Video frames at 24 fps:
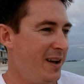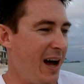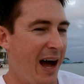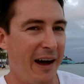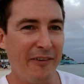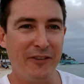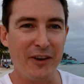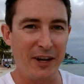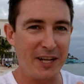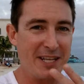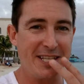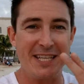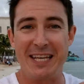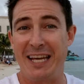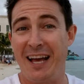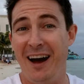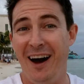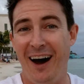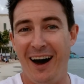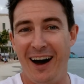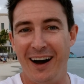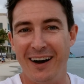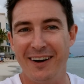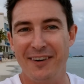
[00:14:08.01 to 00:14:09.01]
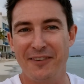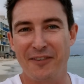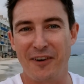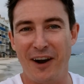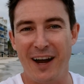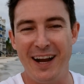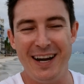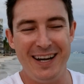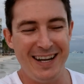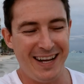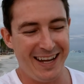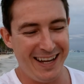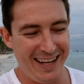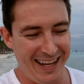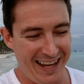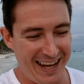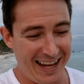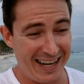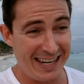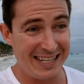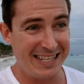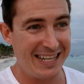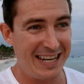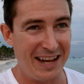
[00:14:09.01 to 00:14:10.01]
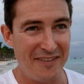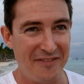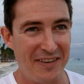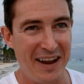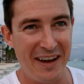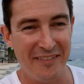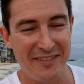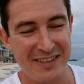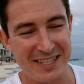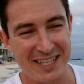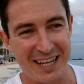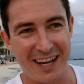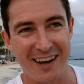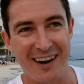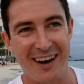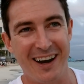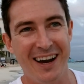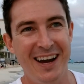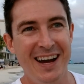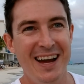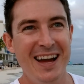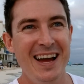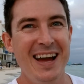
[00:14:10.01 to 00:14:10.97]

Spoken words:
I've got a cigar, right? And he didn't even have a cigar.